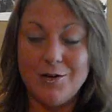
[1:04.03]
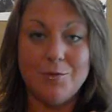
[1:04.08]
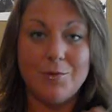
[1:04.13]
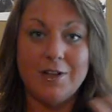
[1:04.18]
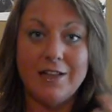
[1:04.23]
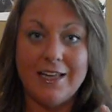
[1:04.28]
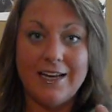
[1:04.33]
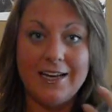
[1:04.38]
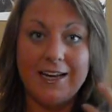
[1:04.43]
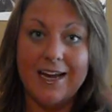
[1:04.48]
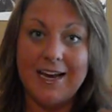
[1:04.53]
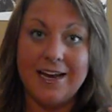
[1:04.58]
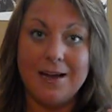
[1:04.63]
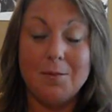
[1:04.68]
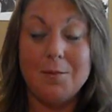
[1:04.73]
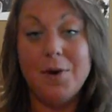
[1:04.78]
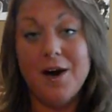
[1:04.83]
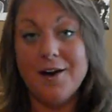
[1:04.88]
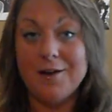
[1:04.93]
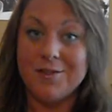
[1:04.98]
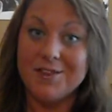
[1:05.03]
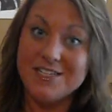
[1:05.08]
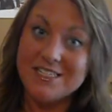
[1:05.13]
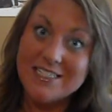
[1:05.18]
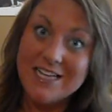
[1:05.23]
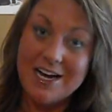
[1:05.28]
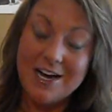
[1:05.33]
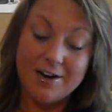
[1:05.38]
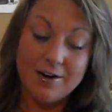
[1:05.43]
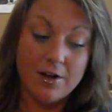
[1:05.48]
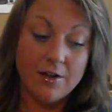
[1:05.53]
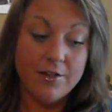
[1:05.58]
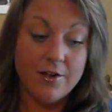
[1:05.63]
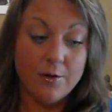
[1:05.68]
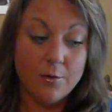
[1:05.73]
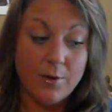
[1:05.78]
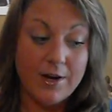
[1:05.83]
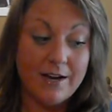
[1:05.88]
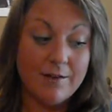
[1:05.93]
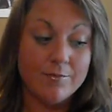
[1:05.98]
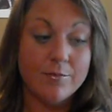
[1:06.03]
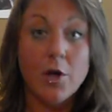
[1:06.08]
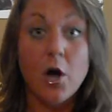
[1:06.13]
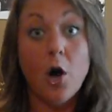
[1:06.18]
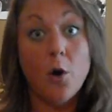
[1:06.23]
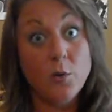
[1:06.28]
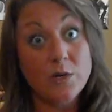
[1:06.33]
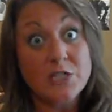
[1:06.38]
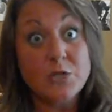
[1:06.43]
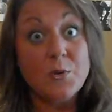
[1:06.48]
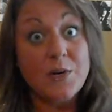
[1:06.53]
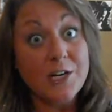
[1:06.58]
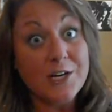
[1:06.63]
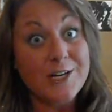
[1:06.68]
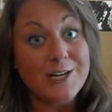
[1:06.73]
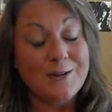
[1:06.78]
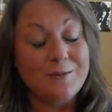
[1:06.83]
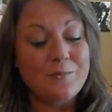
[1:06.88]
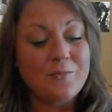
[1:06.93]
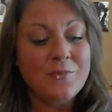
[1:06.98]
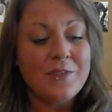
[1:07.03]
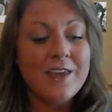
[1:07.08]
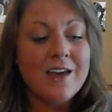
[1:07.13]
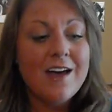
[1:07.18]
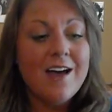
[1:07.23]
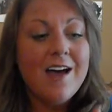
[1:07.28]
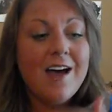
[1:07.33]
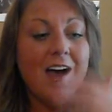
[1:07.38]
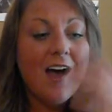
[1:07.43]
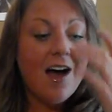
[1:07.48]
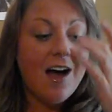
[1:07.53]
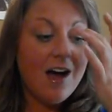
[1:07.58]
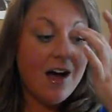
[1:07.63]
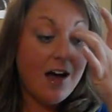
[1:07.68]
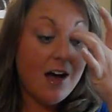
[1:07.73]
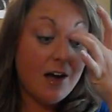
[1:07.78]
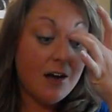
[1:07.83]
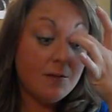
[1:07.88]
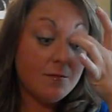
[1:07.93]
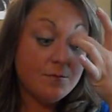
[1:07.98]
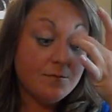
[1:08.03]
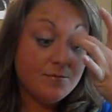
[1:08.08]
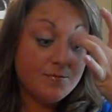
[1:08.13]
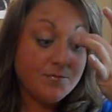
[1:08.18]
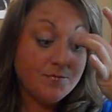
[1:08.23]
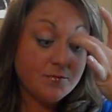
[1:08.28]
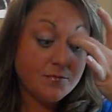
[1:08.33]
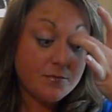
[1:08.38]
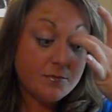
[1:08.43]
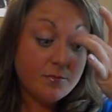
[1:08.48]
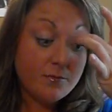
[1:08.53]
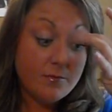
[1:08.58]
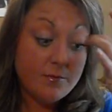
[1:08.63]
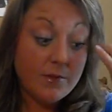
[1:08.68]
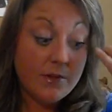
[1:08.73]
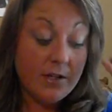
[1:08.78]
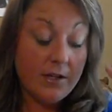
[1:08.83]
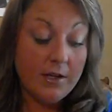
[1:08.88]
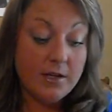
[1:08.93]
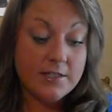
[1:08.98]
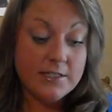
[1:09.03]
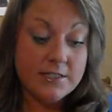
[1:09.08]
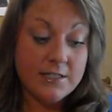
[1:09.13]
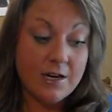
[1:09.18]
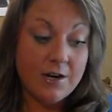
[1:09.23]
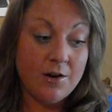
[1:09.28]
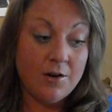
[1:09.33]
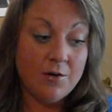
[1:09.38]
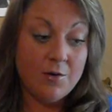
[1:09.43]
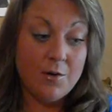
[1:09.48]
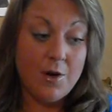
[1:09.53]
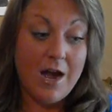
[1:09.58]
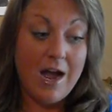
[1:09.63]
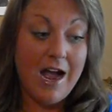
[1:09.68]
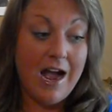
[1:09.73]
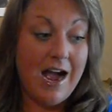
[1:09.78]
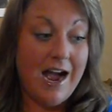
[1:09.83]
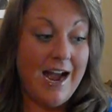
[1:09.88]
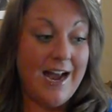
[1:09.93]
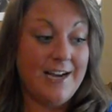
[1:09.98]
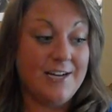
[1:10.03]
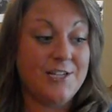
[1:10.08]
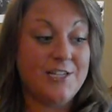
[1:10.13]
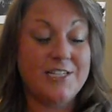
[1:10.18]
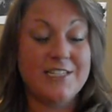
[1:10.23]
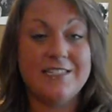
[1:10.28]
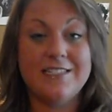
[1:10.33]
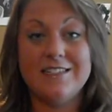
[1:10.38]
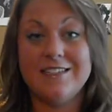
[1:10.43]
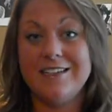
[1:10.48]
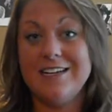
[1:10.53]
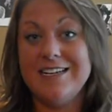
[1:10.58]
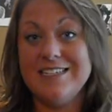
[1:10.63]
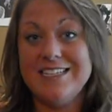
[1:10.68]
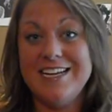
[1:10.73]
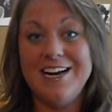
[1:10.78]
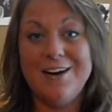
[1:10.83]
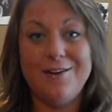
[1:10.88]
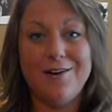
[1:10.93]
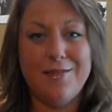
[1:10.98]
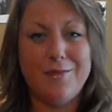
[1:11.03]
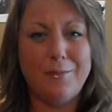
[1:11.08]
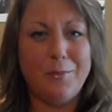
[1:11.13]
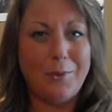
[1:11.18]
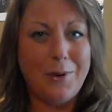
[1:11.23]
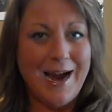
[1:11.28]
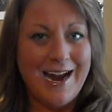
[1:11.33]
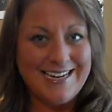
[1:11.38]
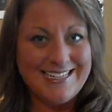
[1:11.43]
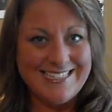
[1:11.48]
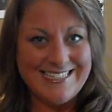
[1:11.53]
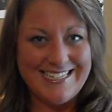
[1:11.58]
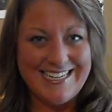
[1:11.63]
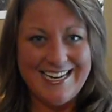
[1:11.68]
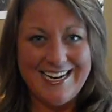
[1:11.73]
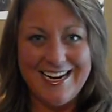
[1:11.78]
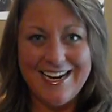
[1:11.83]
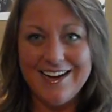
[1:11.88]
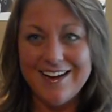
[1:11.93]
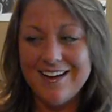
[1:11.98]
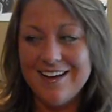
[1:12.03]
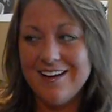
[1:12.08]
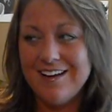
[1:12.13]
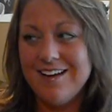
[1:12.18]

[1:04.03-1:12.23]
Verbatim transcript: you really can't bottle the sun, although we all wish we could. Um, so I just got tired of the brassy,